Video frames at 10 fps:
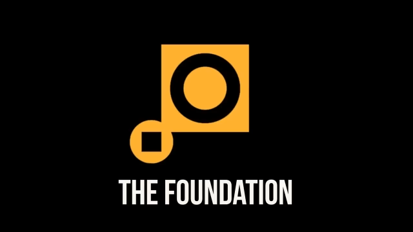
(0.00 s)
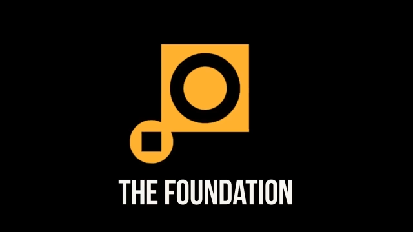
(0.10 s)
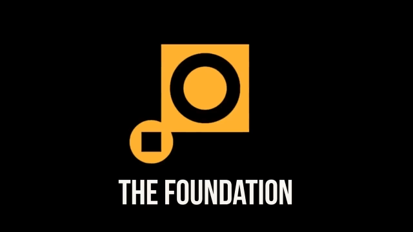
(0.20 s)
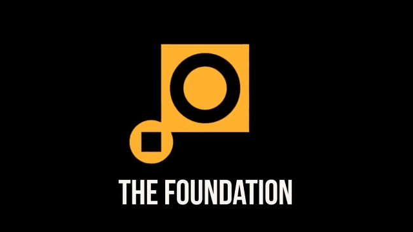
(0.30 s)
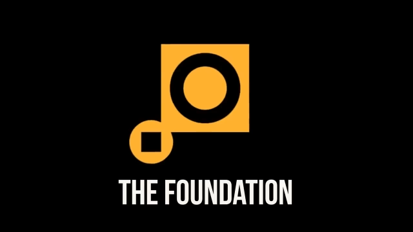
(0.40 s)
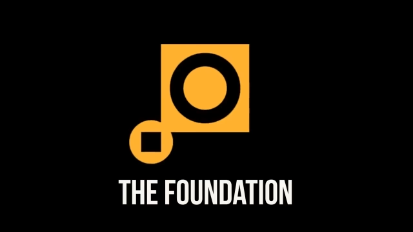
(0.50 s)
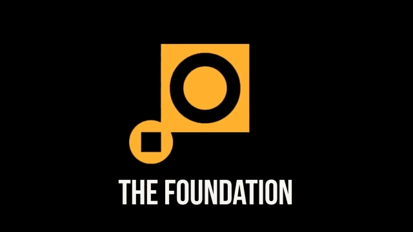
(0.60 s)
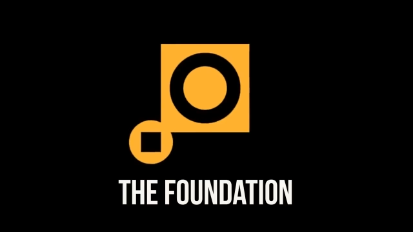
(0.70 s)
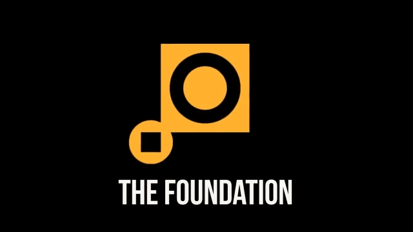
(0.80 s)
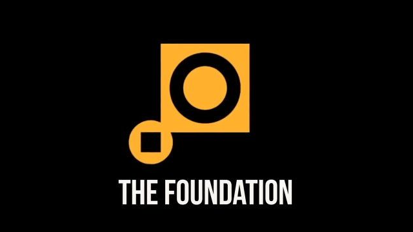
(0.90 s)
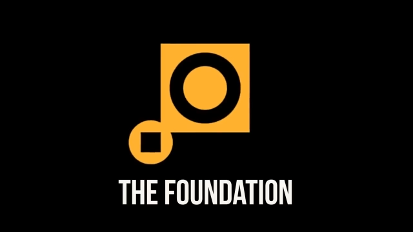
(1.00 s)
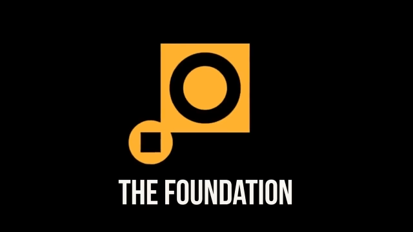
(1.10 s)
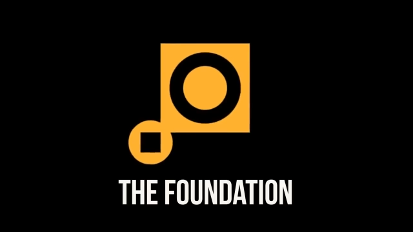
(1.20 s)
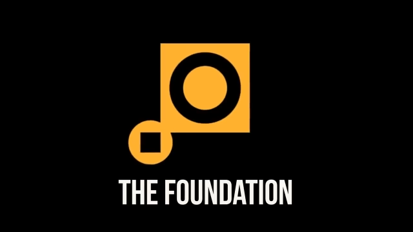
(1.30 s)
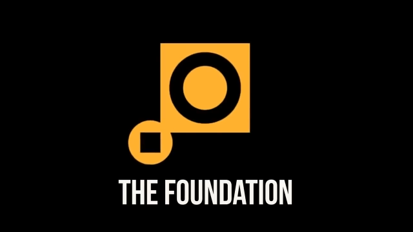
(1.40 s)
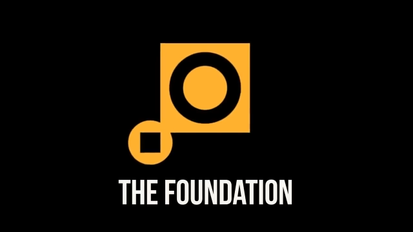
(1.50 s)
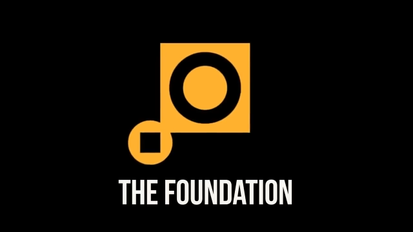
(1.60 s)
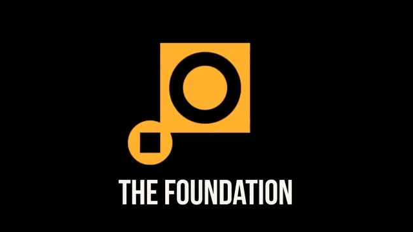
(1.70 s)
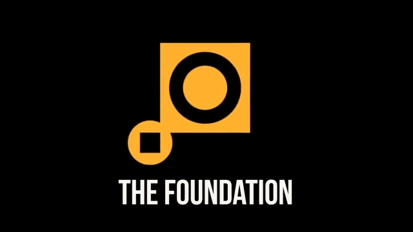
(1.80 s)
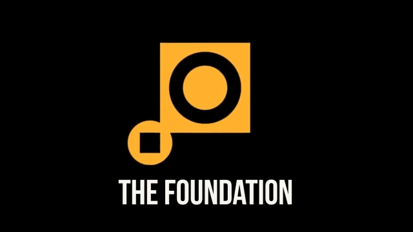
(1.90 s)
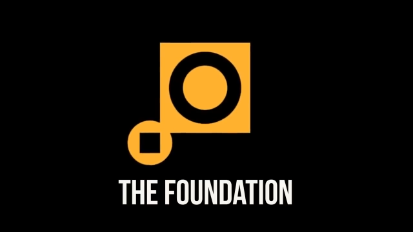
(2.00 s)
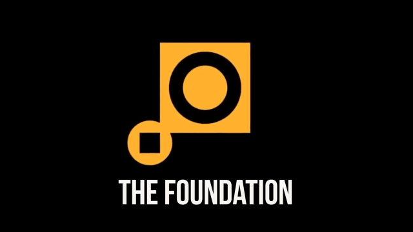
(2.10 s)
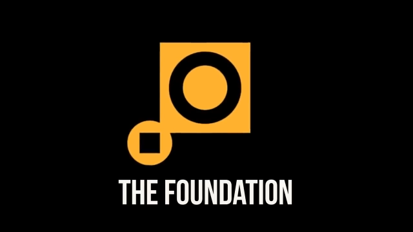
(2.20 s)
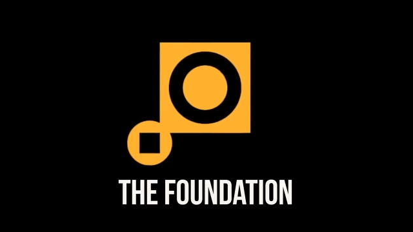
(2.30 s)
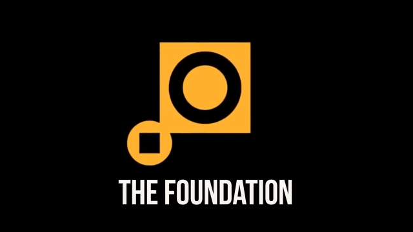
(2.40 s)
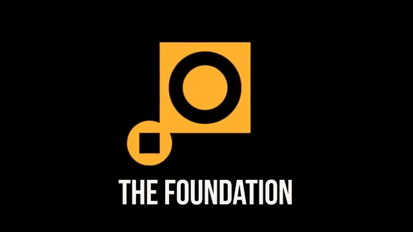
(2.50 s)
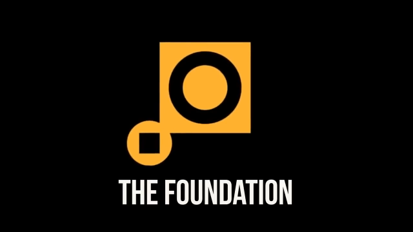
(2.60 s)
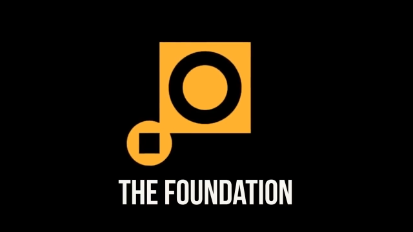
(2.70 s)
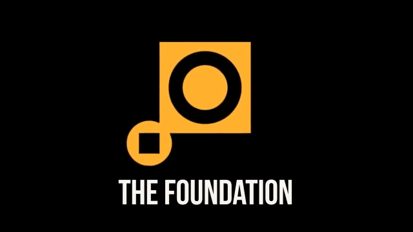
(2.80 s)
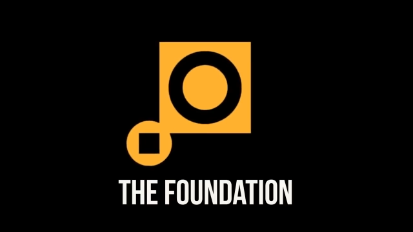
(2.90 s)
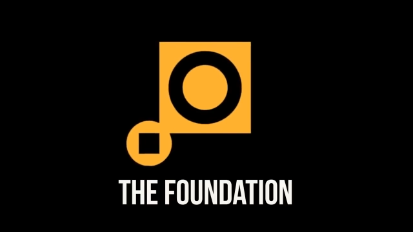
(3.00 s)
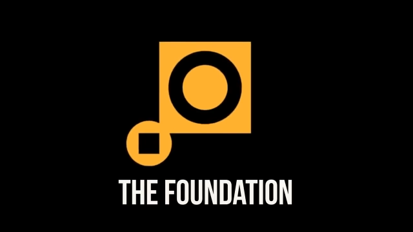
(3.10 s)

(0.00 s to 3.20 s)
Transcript: Nobody's mouth can be seen.